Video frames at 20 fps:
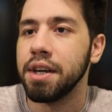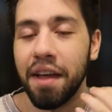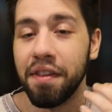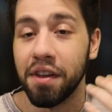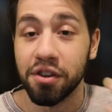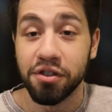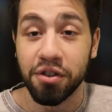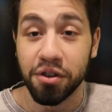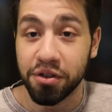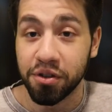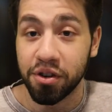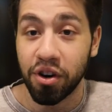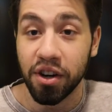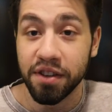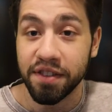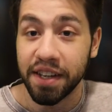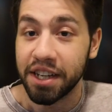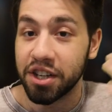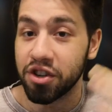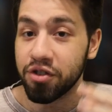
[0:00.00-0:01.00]
And then there's also
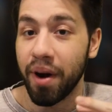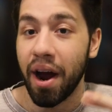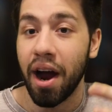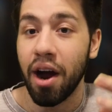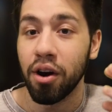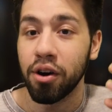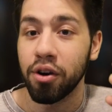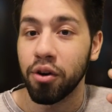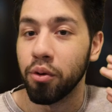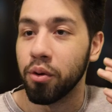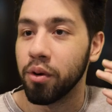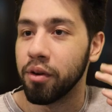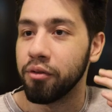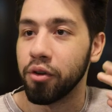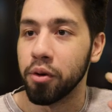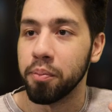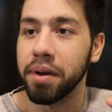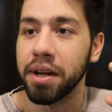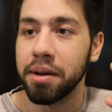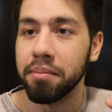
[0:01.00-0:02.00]
cards like Draug or
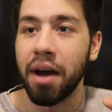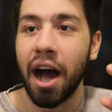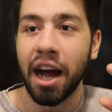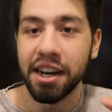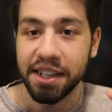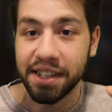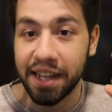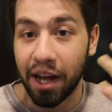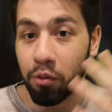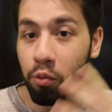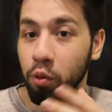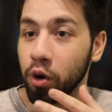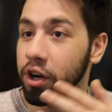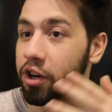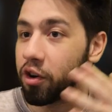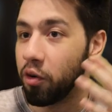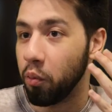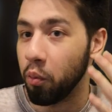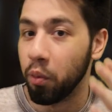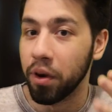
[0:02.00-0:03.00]
Forbidden Magic that
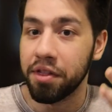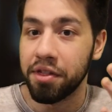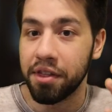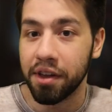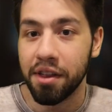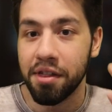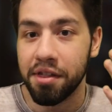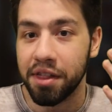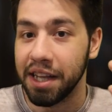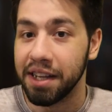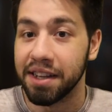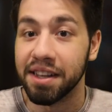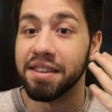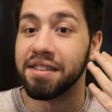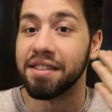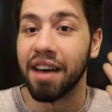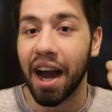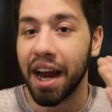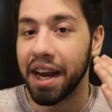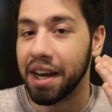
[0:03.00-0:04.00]
work with the
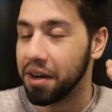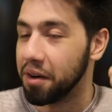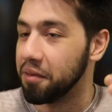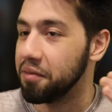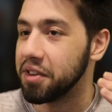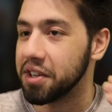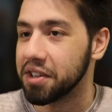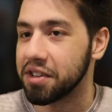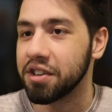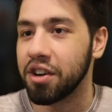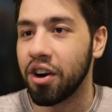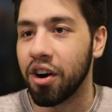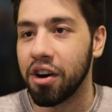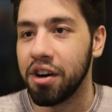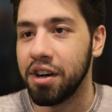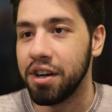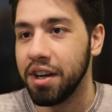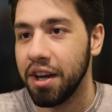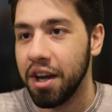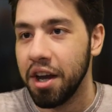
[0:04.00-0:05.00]
design of this
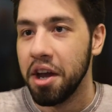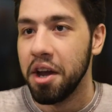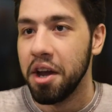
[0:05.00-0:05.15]
card,